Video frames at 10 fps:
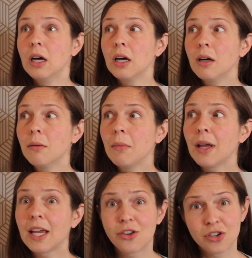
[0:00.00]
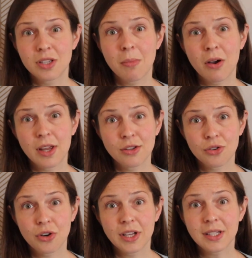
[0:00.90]
um, anxious about
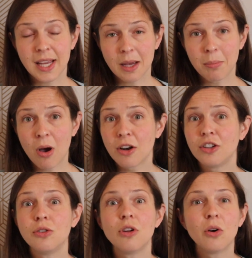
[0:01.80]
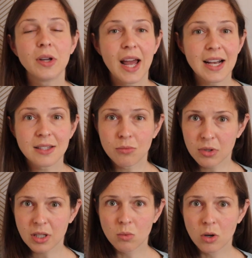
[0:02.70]
inserting a tampon and you know it hasn't
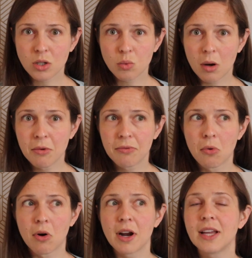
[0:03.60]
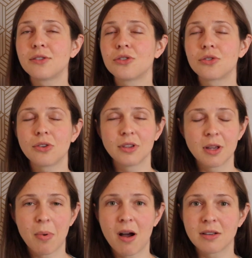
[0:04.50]
really worked well before, it's
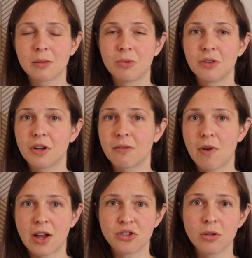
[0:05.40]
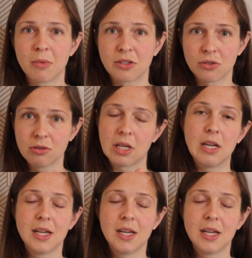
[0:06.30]
certainly possible that your vaginal muscles